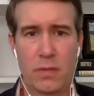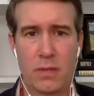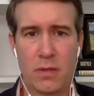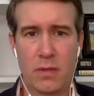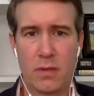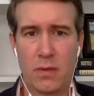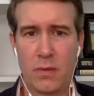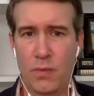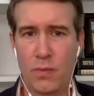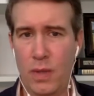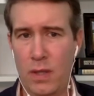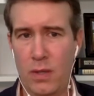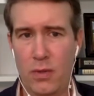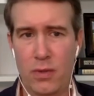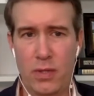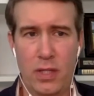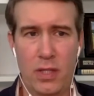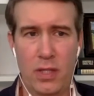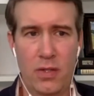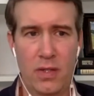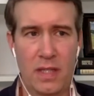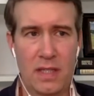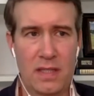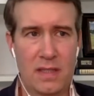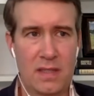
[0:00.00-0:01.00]
or rental
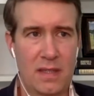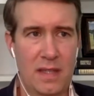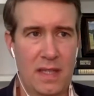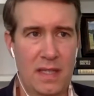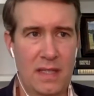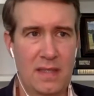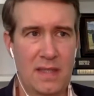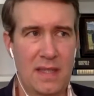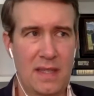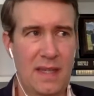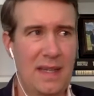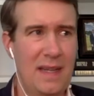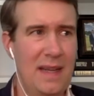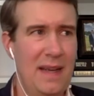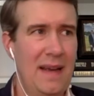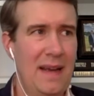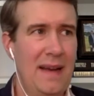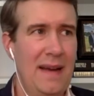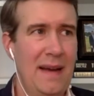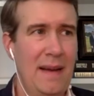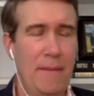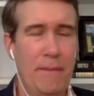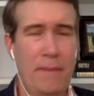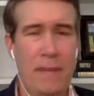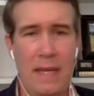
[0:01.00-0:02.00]
units, and they say,
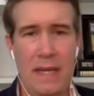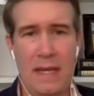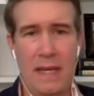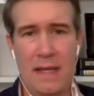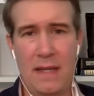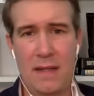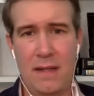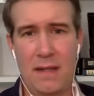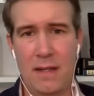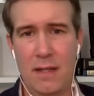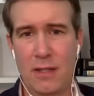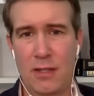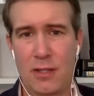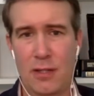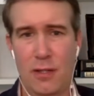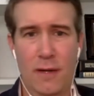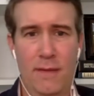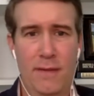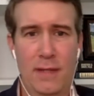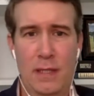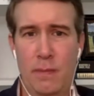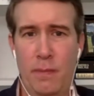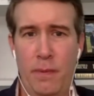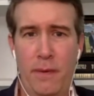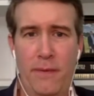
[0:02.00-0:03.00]
I'm paying a
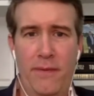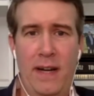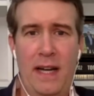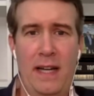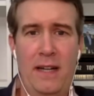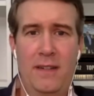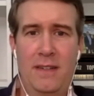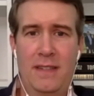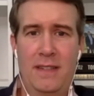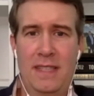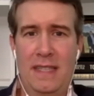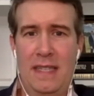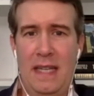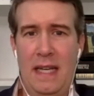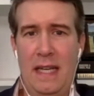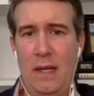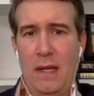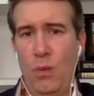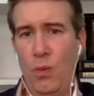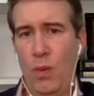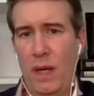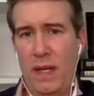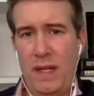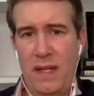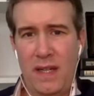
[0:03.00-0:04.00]
service provider today.
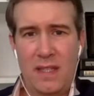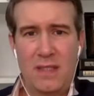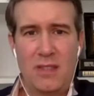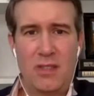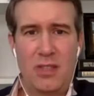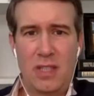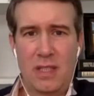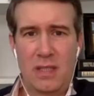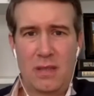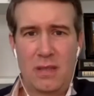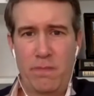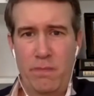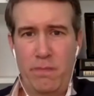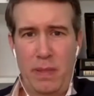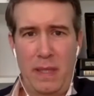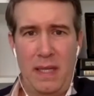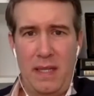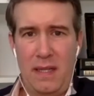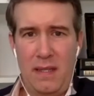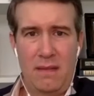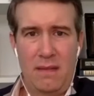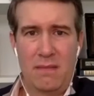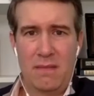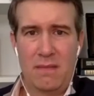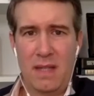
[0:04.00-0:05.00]
Why not just
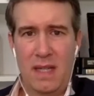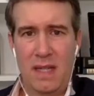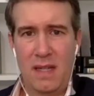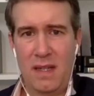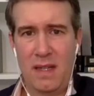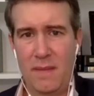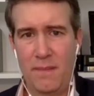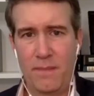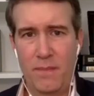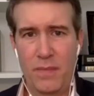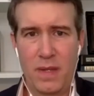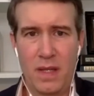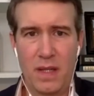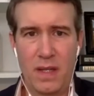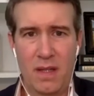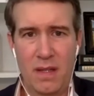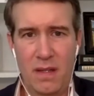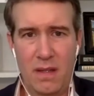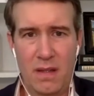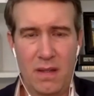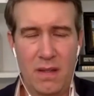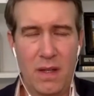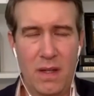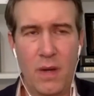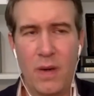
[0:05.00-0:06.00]
pay,
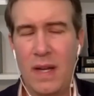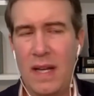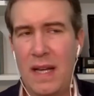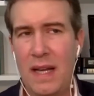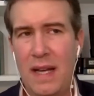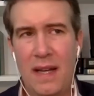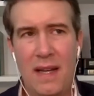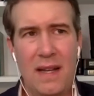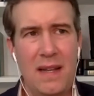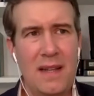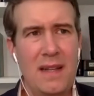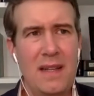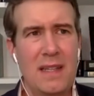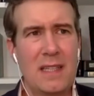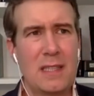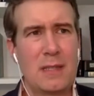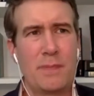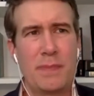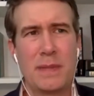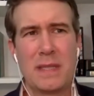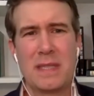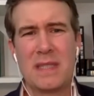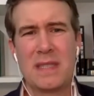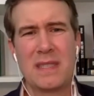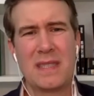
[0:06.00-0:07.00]
you know, and it's
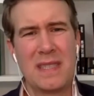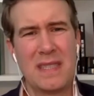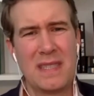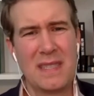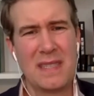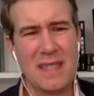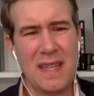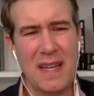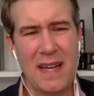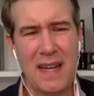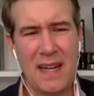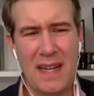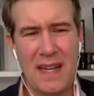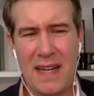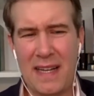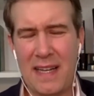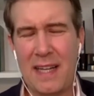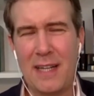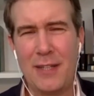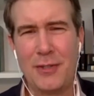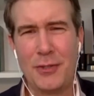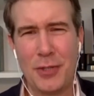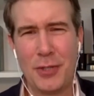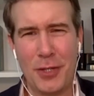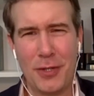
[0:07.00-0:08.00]
businesses. I
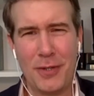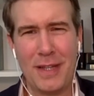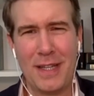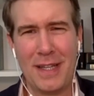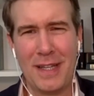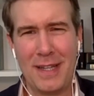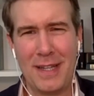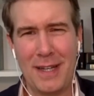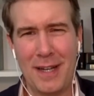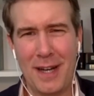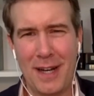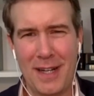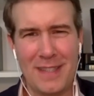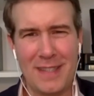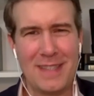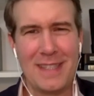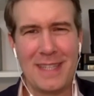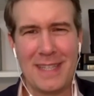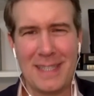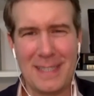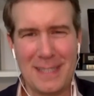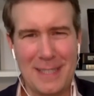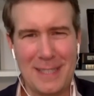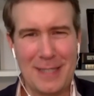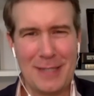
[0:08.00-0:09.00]
kind of joke that
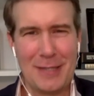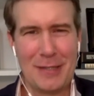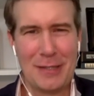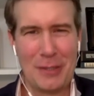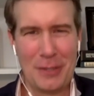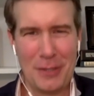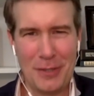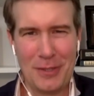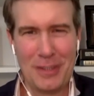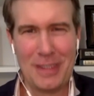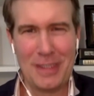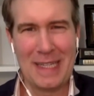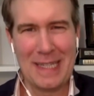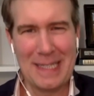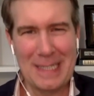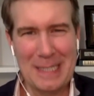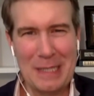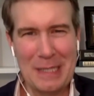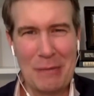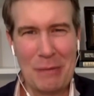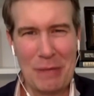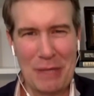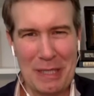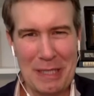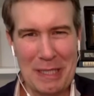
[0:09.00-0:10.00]
non-sexy is the new
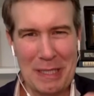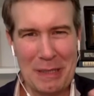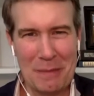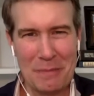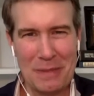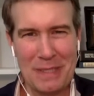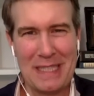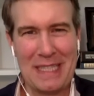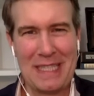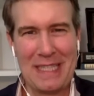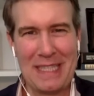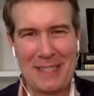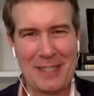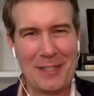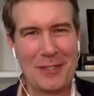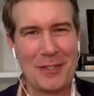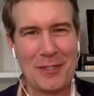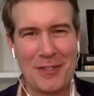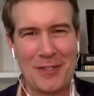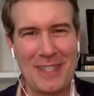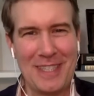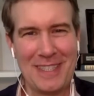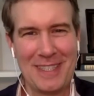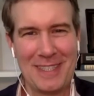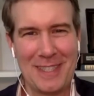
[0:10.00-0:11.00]
sexy when it comes to
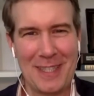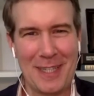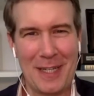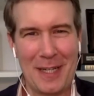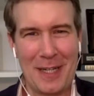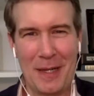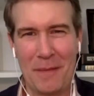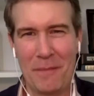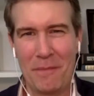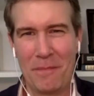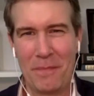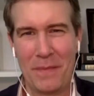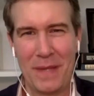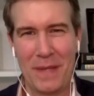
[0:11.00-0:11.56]
industries. You